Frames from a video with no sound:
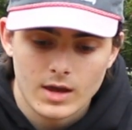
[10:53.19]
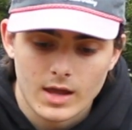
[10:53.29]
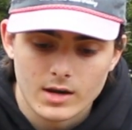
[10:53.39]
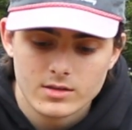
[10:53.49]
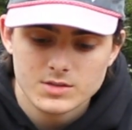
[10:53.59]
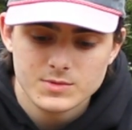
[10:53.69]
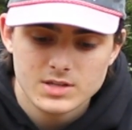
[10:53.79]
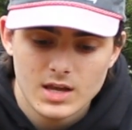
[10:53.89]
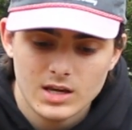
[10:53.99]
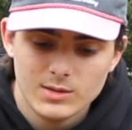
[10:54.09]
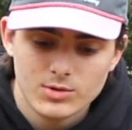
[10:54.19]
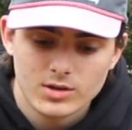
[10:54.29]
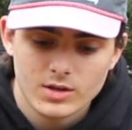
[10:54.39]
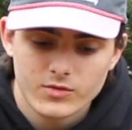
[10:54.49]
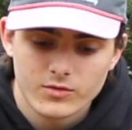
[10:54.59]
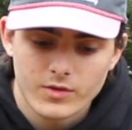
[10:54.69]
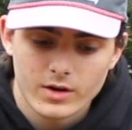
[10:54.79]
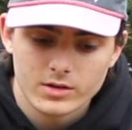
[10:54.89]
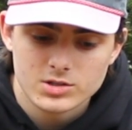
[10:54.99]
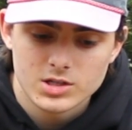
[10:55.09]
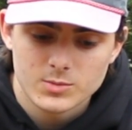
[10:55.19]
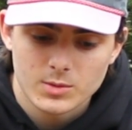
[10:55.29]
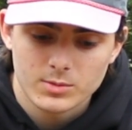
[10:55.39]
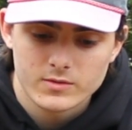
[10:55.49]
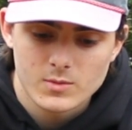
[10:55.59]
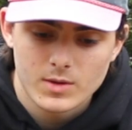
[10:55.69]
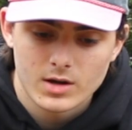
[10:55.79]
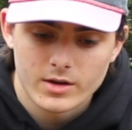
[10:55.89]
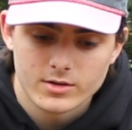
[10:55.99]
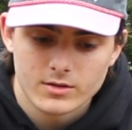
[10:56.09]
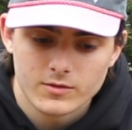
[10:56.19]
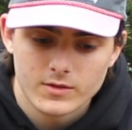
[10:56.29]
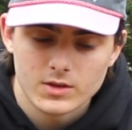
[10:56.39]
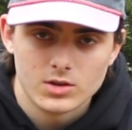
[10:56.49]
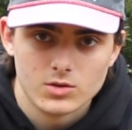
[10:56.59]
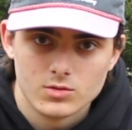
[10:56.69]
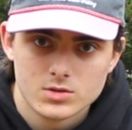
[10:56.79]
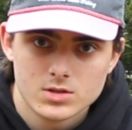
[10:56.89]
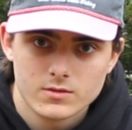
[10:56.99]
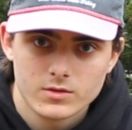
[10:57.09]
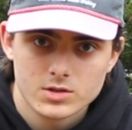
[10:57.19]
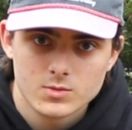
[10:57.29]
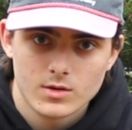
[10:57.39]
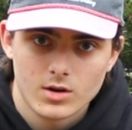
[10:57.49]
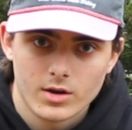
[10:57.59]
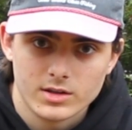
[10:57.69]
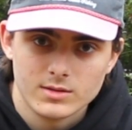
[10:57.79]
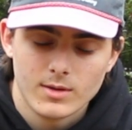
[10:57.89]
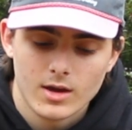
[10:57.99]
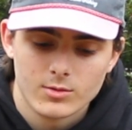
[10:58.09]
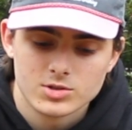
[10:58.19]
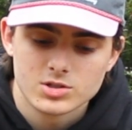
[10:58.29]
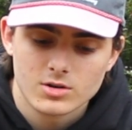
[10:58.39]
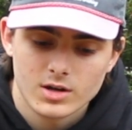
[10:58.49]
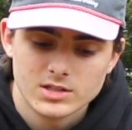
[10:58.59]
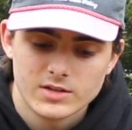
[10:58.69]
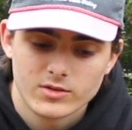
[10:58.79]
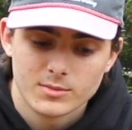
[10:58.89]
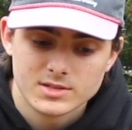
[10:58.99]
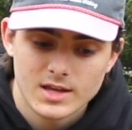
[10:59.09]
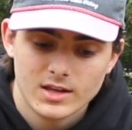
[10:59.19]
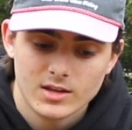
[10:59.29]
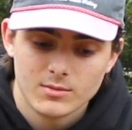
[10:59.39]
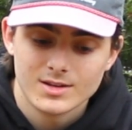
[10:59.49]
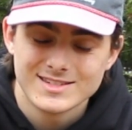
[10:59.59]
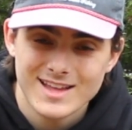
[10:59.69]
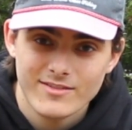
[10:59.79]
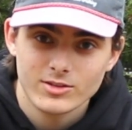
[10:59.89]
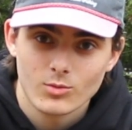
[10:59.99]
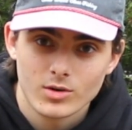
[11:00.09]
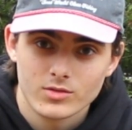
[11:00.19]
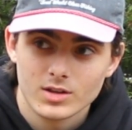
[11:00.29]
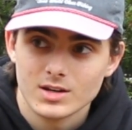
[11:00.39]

And this Metanium you can get for fairly cheap. I believe they paid $150 used for this one on eBay, which is crazy for Metanium. It is definitely worth it.